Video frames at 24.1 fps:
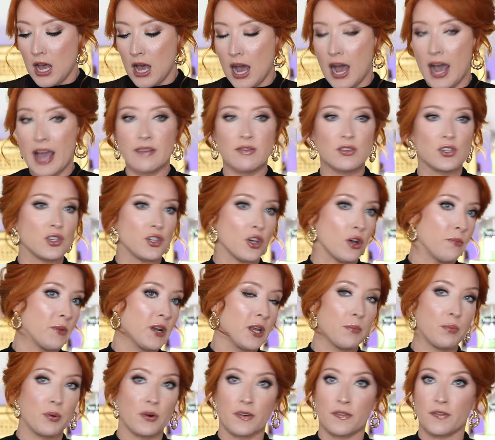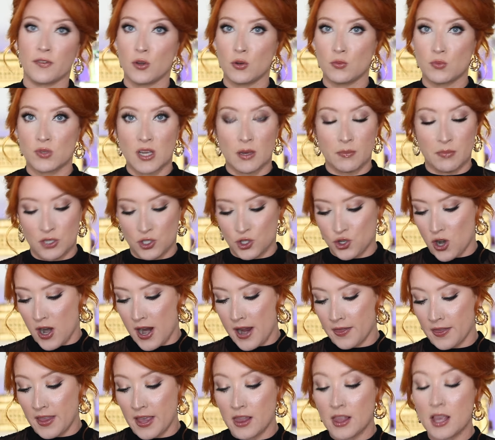I have so many perfumes I've been
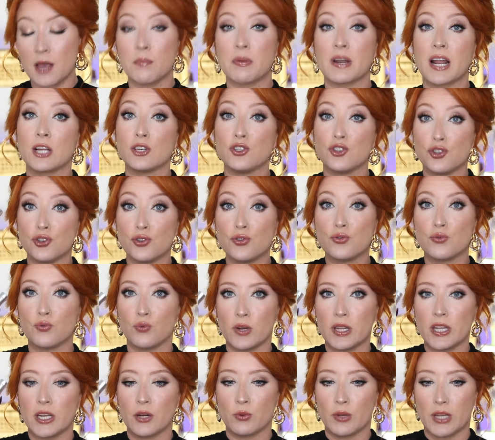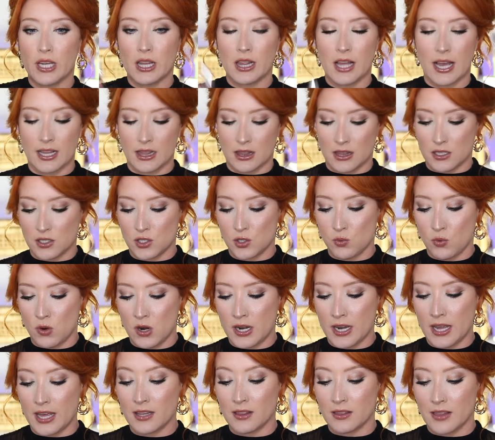trying lately, but I do really, really like this
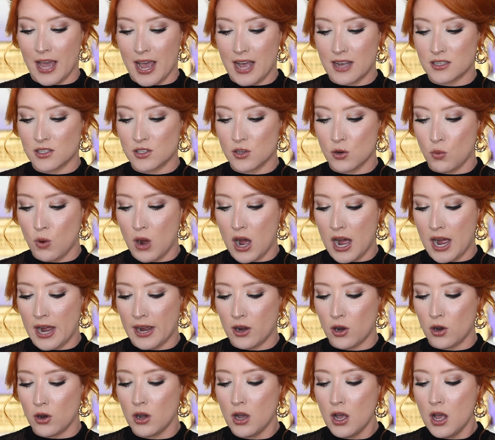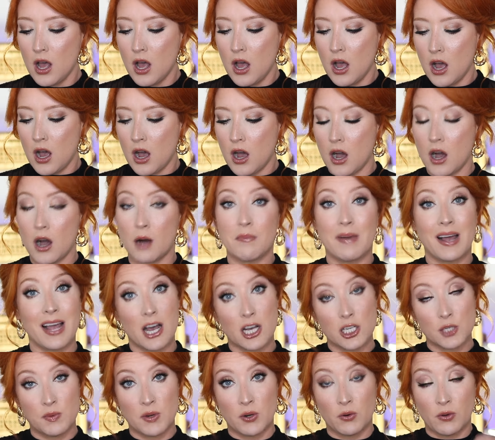one. It lasts a while. My
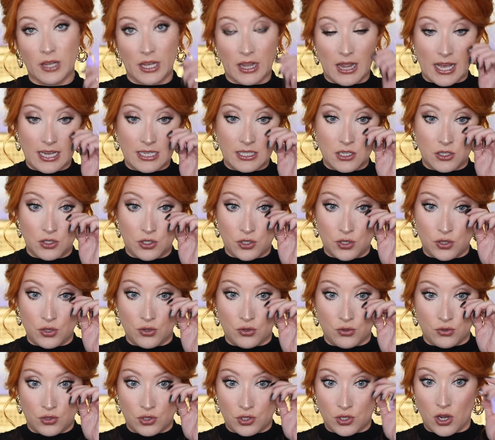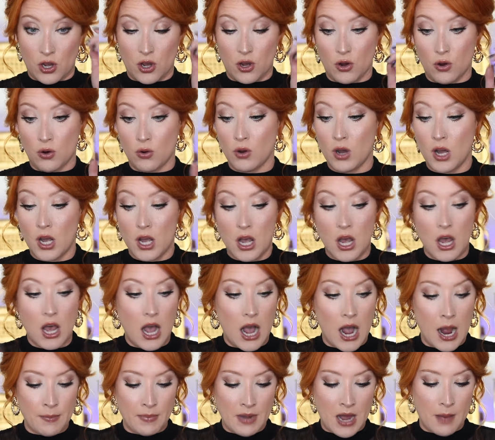husband really likes it too, so
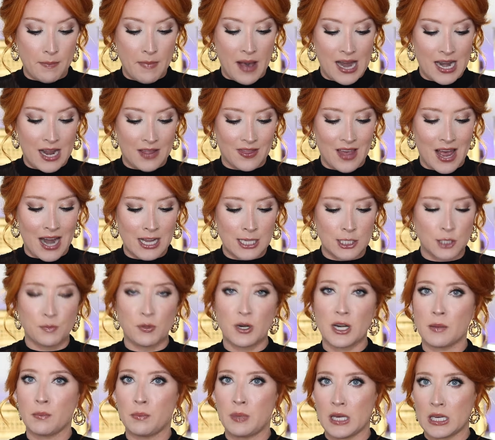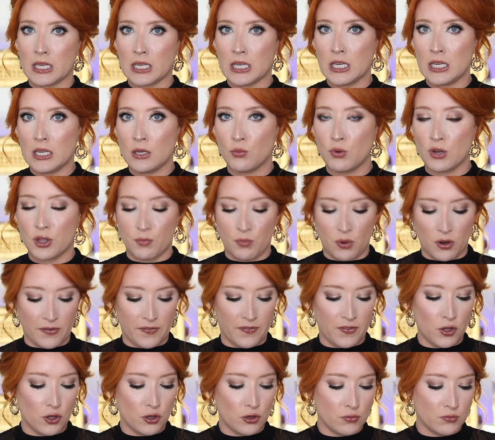I'm not mad at that. He's pretty picky with
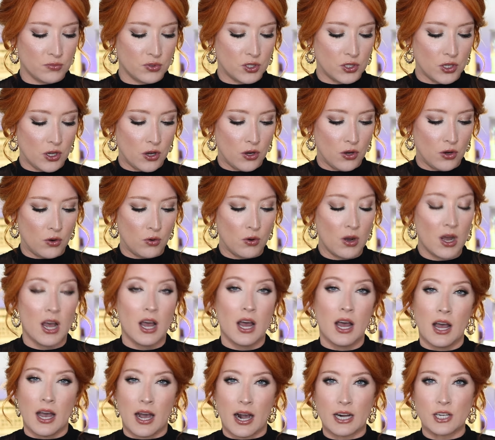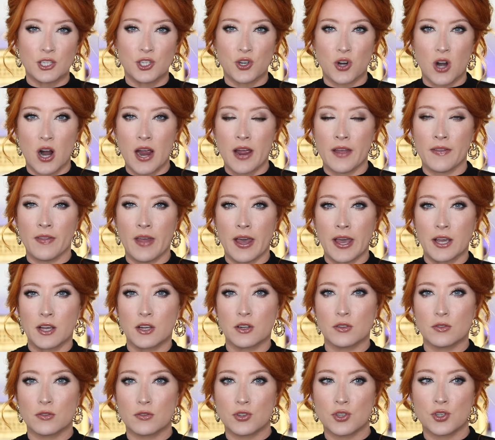perfume, so I try and like
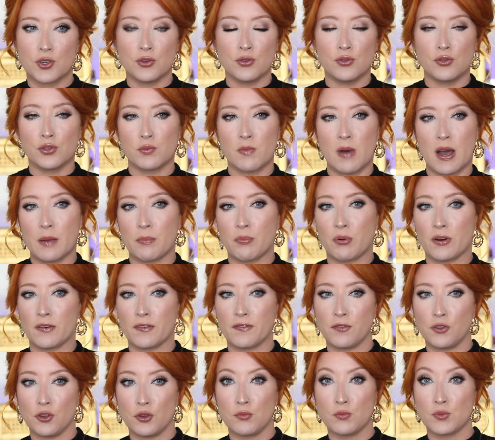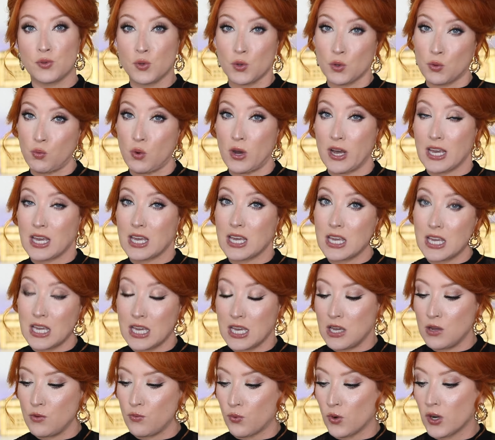choose my perfumes with what
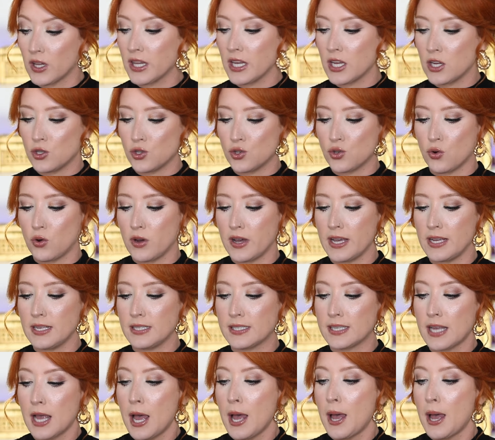he really enjoys.